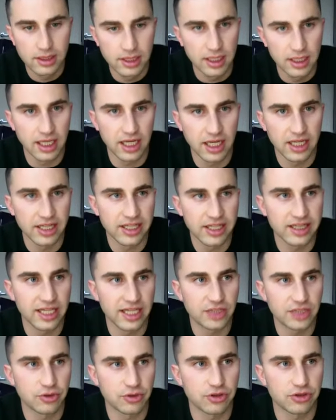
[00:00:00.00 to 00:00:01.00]
And I think
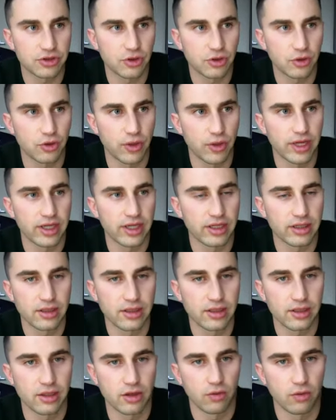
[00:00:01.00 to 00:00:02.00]
that's what's so great,
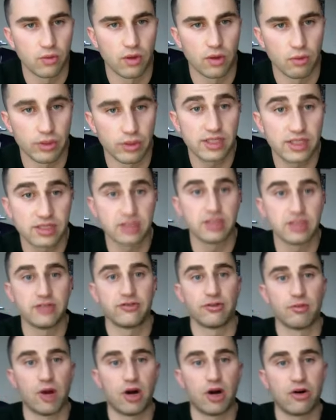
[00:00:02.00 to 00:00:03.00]
what we see
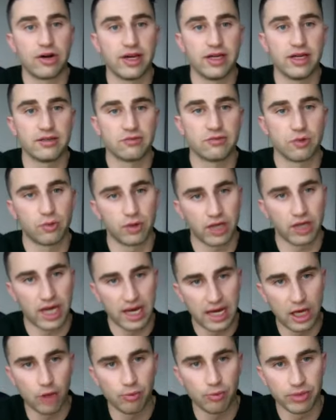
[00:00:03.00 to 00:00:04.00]
from our end when we're
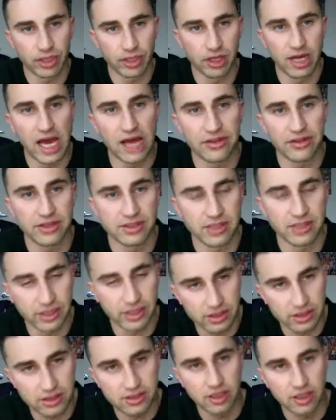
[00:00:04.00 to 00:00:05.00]
helping young athletes like
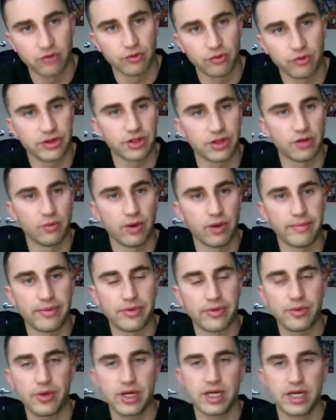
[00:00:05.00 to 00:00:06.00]
yourself within
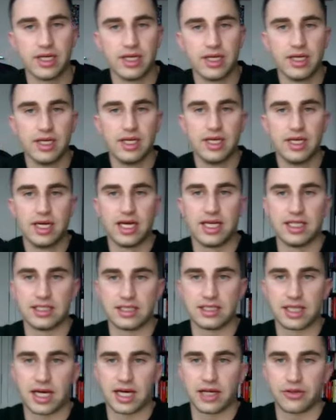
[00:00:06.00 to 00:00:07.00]
Web3 is
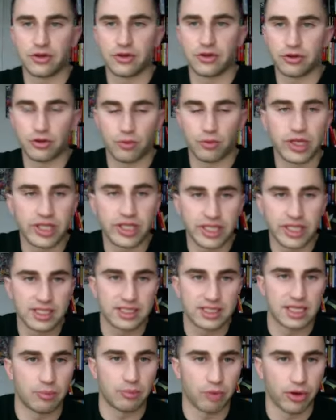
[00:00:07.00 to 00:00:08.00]
that there really is
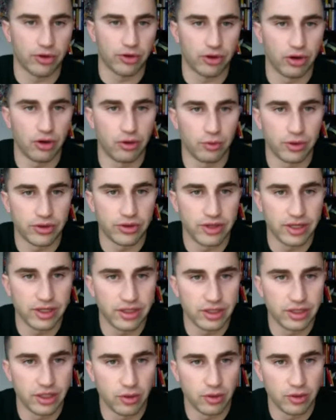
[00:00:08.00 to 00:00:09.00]
that brotherhood within,
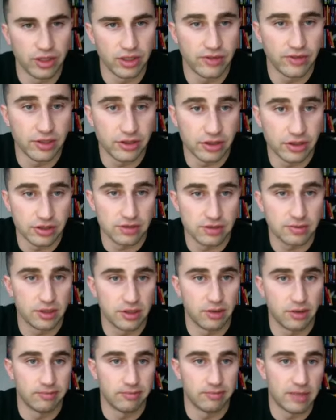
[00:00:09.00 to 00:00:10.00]
even just,
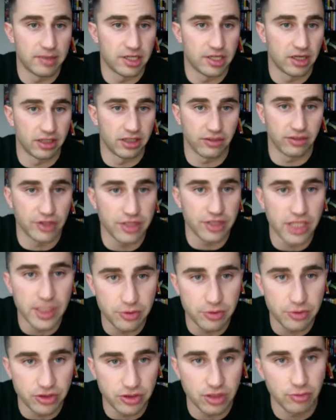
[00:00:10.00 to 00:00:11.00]
maybe you're on different teams
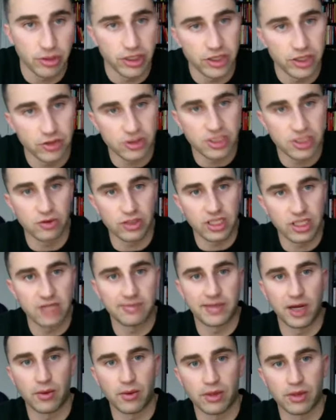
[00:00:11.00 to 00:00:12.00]
with someone and you still keep
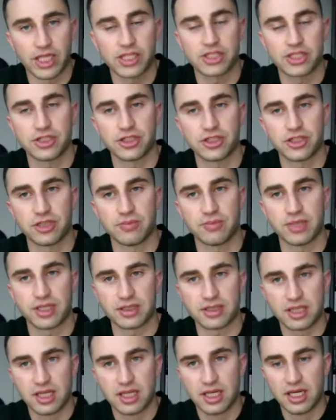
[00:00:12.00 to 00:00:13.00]
that relationship. It's